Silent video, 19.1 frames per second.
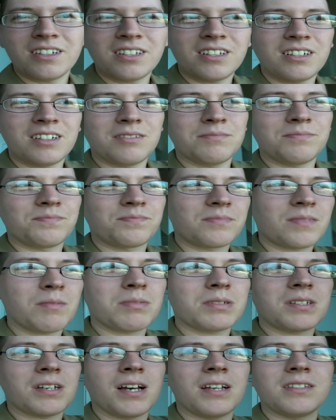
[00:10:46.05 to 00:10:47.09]
Um, and
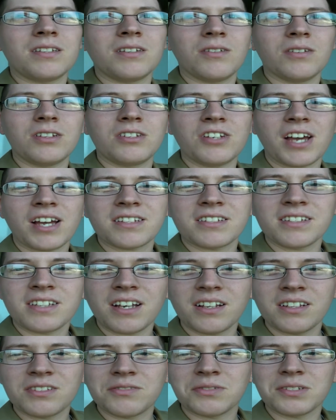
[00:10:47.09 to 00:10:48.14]
besides, the only Jackson
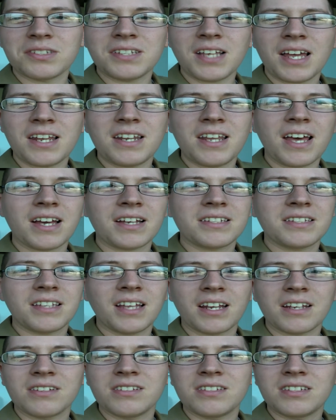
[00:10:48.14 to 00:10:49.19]
Kellys with set necks
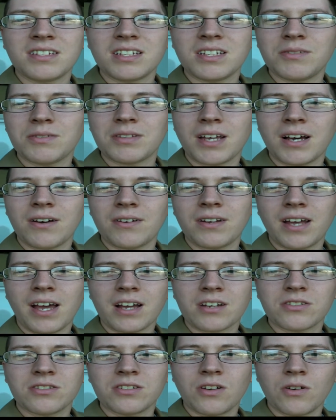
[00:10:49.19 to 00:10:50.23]
that I could see without
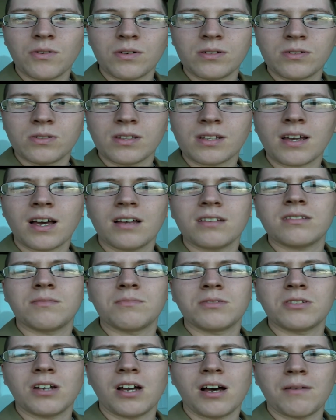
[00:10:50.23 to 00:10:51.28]
actually going to the
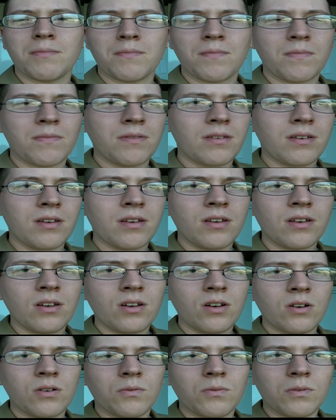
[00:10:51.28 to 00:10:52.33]
custom shop
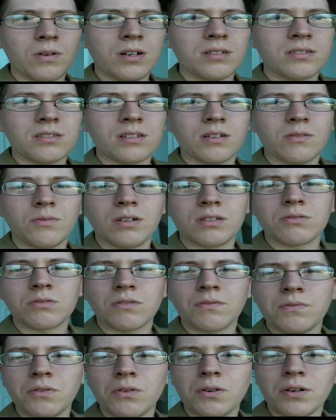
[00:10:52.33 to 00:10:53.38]
was uh, ones
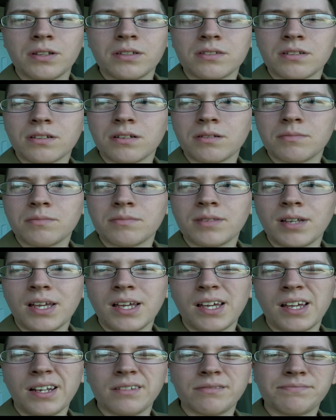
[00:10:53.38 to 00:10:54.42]
with Floyds in them.
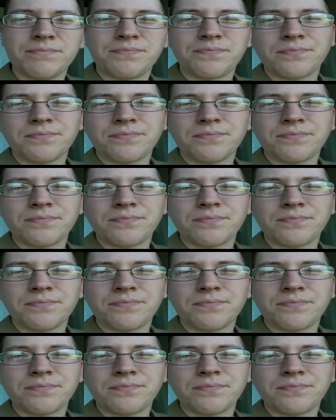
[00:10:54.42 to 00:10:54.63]
And